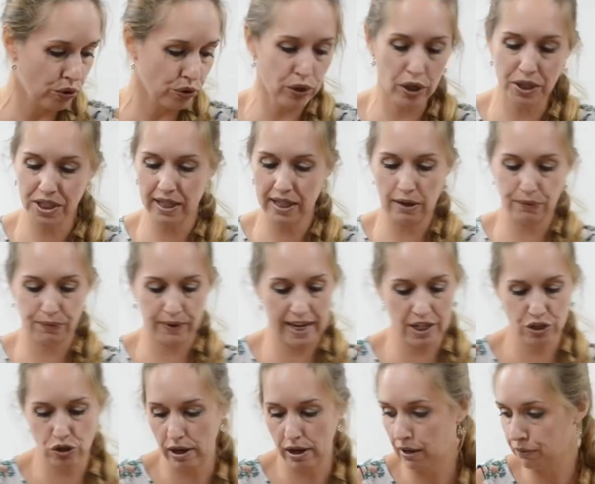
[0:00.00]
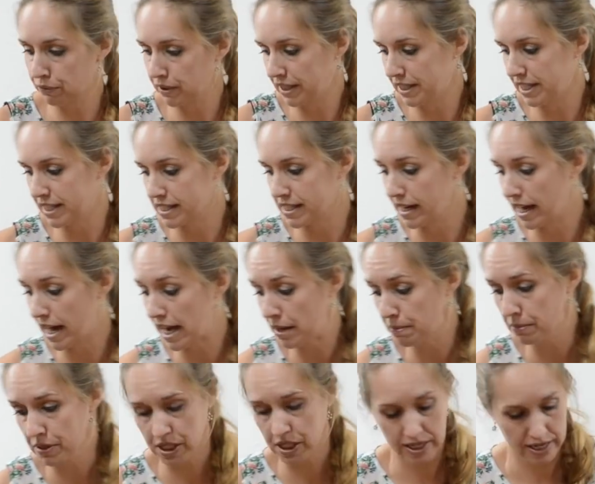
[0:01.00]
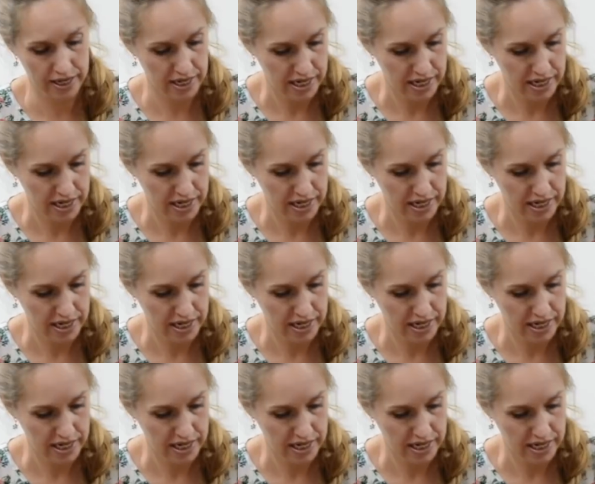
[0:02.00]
cocktail effect. So I have here these limes,